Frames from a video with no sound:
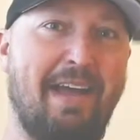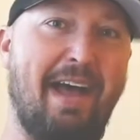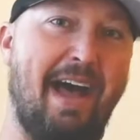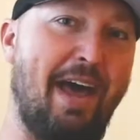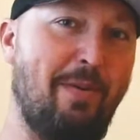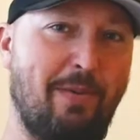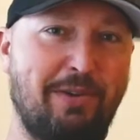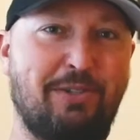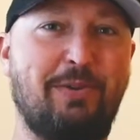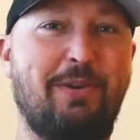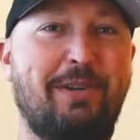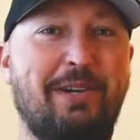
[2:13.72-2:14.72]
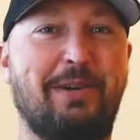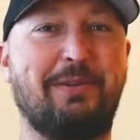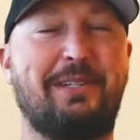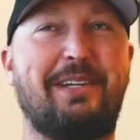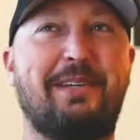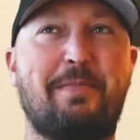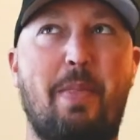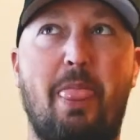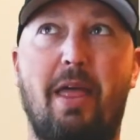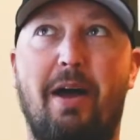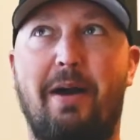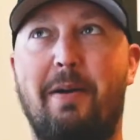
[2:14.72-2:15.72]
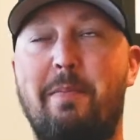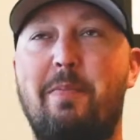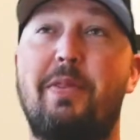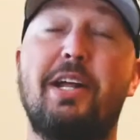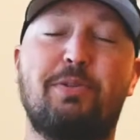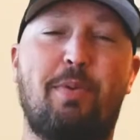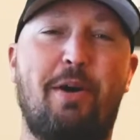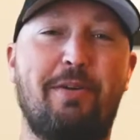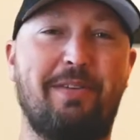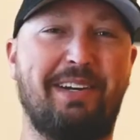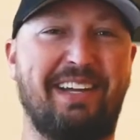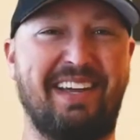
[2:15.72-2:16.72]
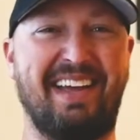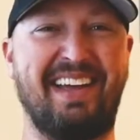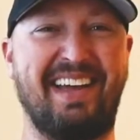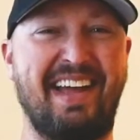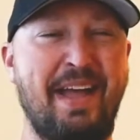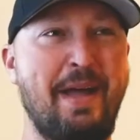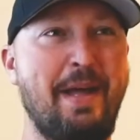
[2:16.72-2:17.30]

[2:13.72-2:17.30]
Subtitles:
I don't wanna sort it out. That's part of it.